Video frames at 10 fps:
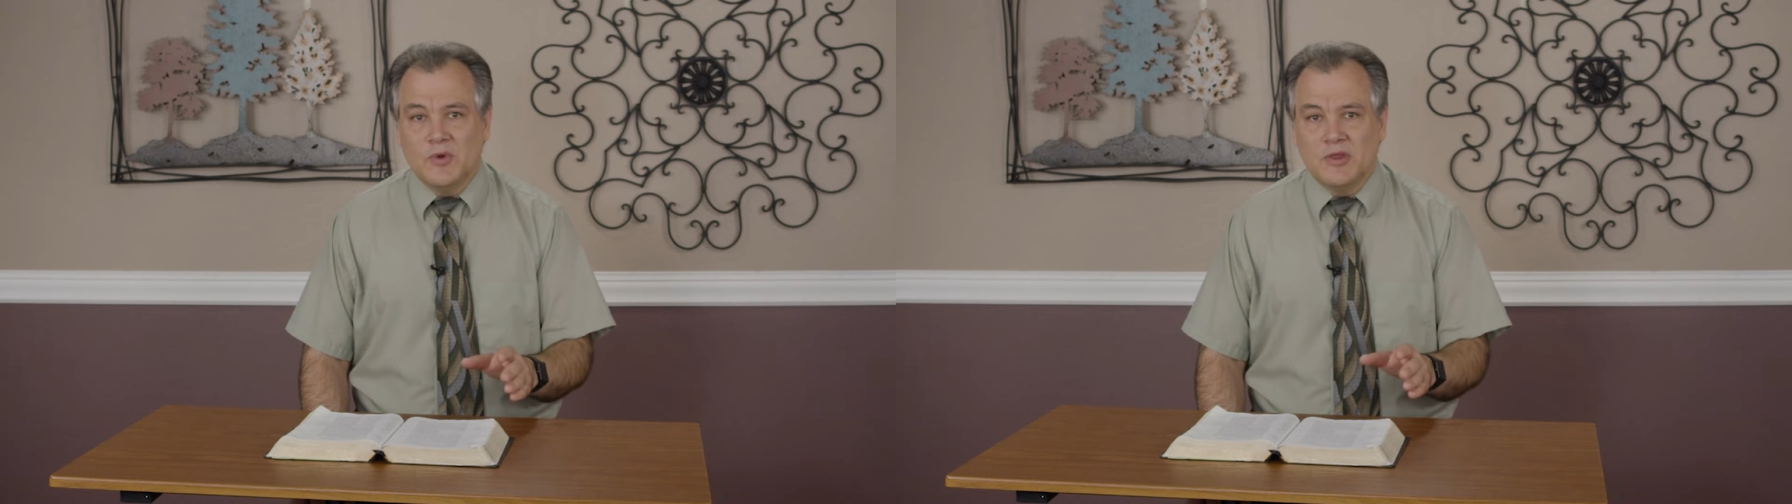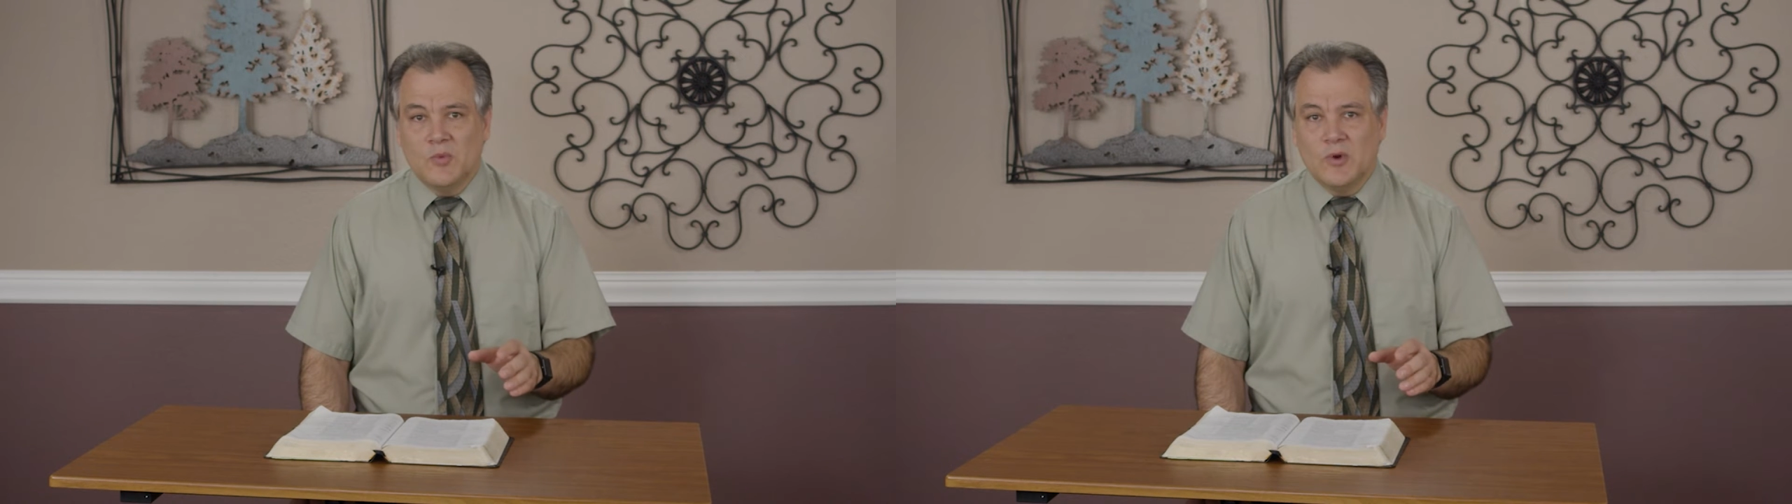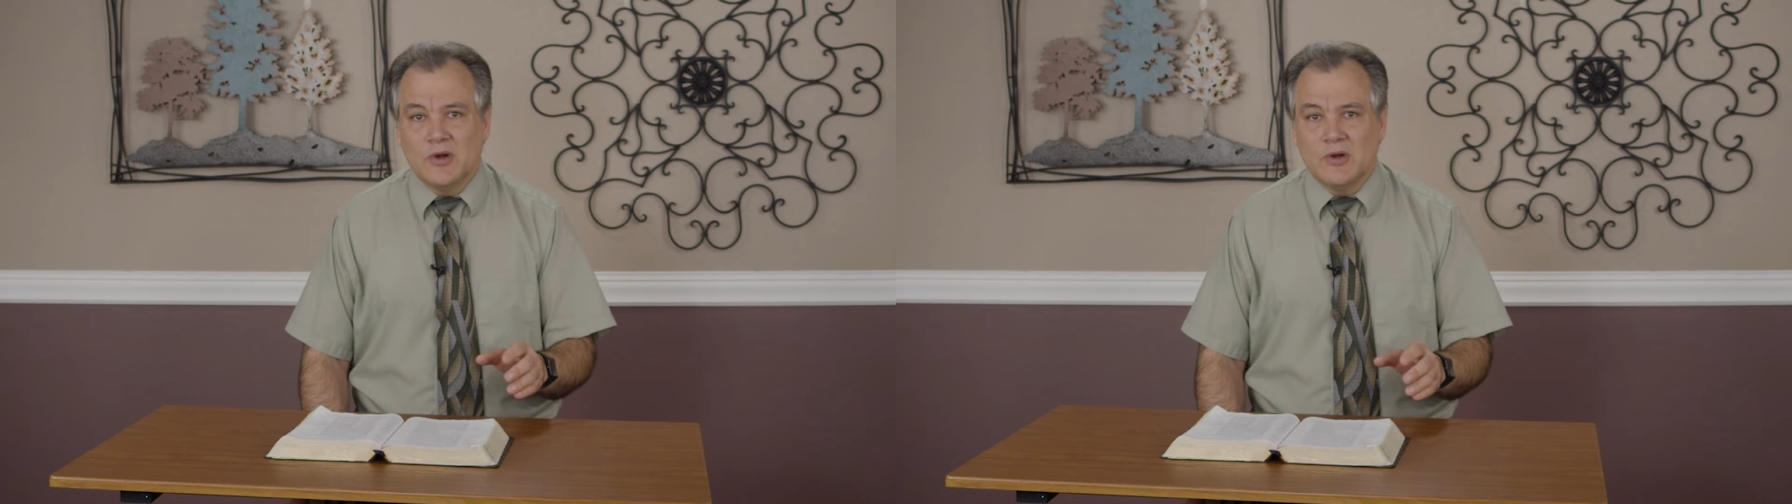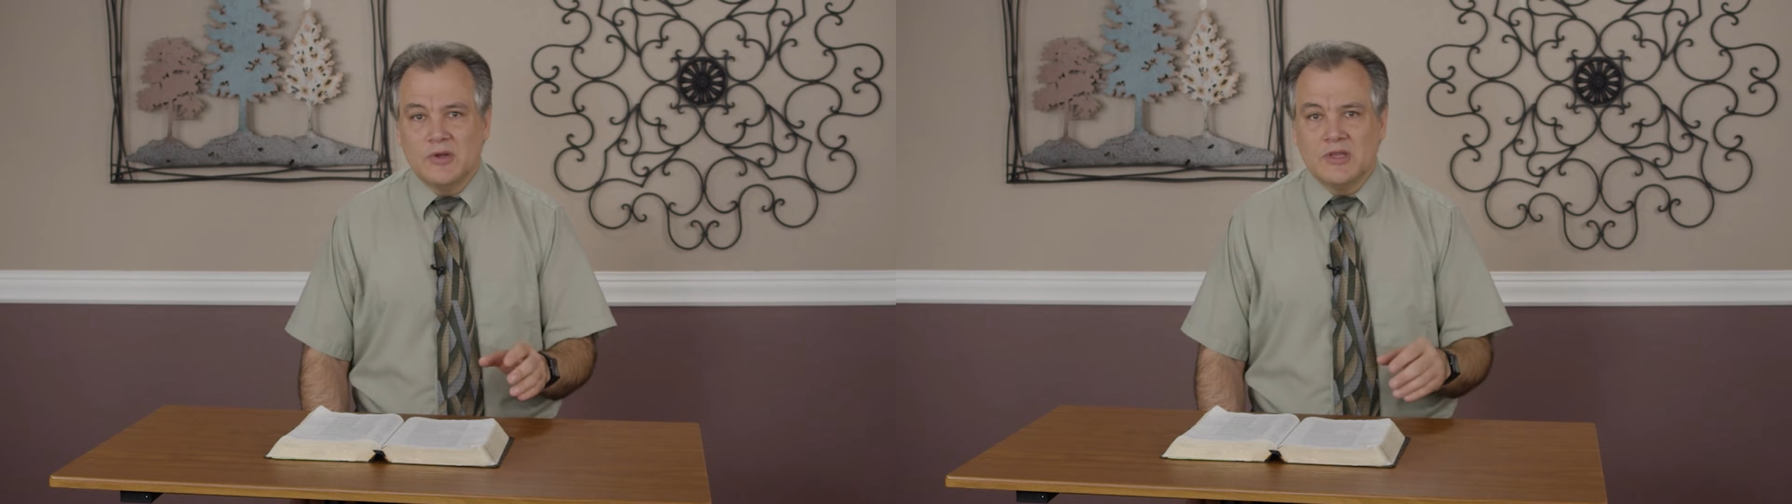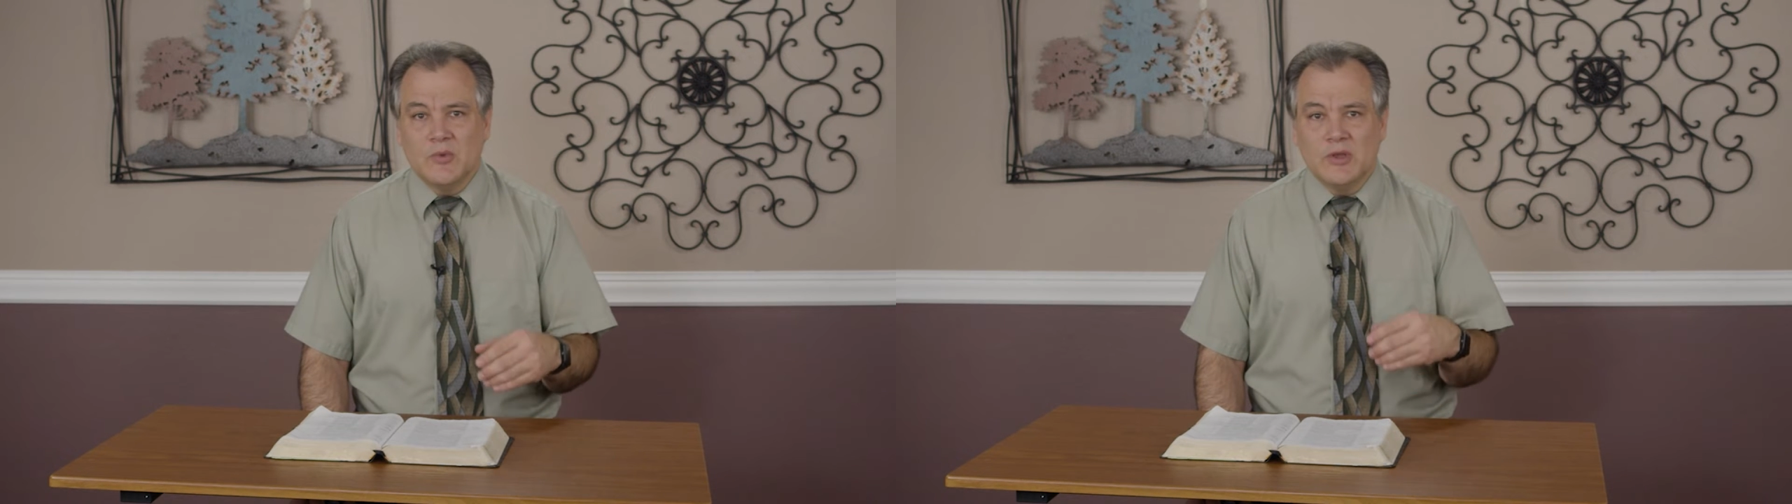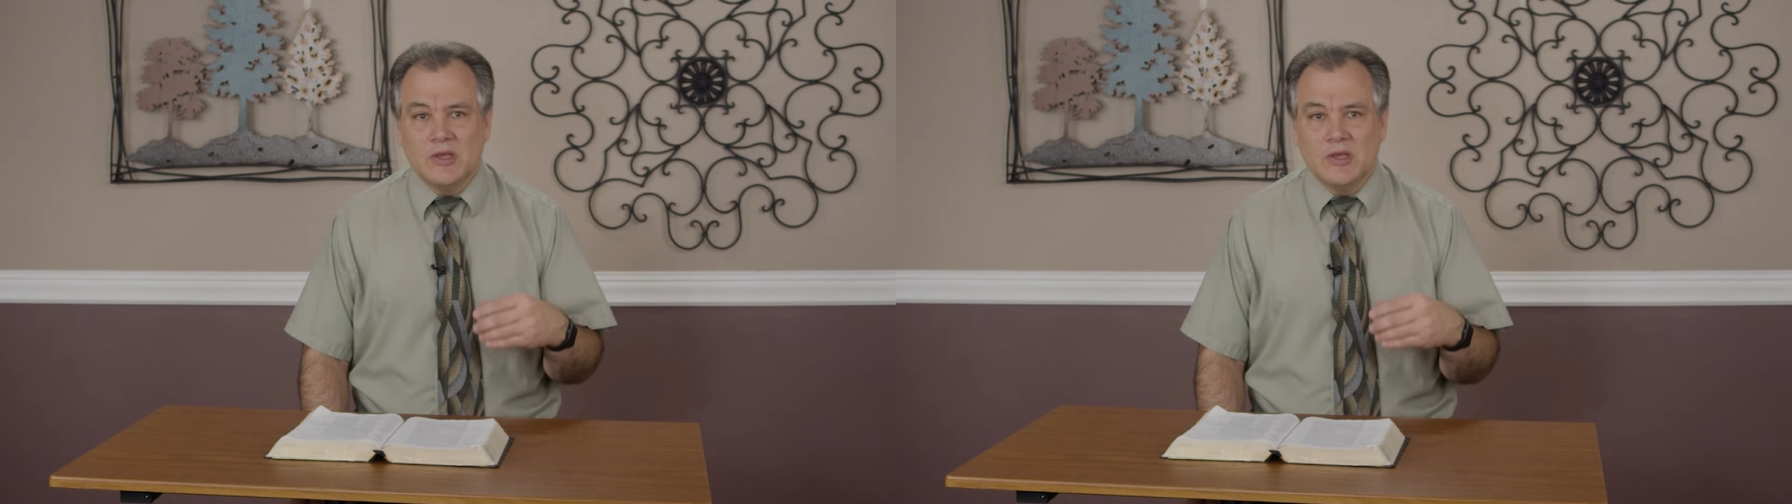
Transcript: with the words that we